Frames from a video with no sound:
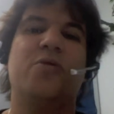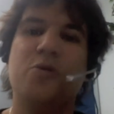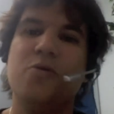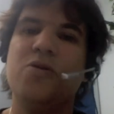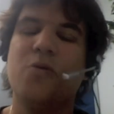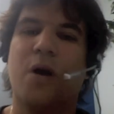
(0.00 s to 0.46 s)
who
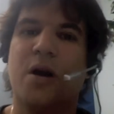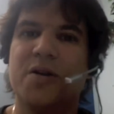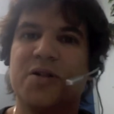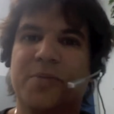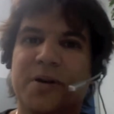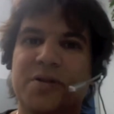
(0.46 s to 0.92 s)
you are as
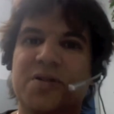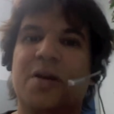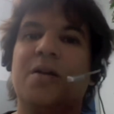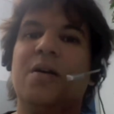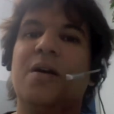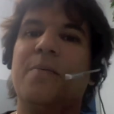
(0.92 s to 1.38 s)
a
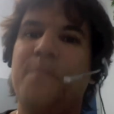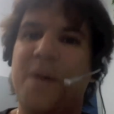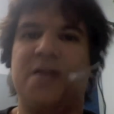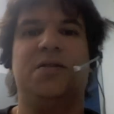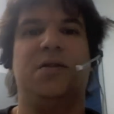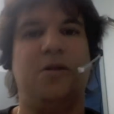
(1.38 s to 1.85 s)
person
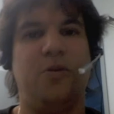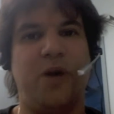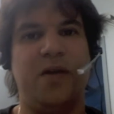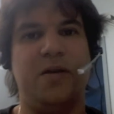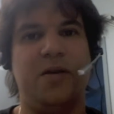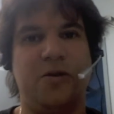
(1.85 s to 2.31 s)
based on the
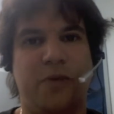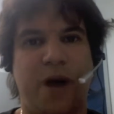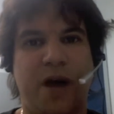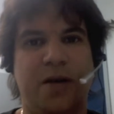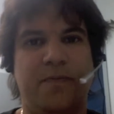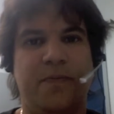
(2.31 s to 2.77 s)
way that you write.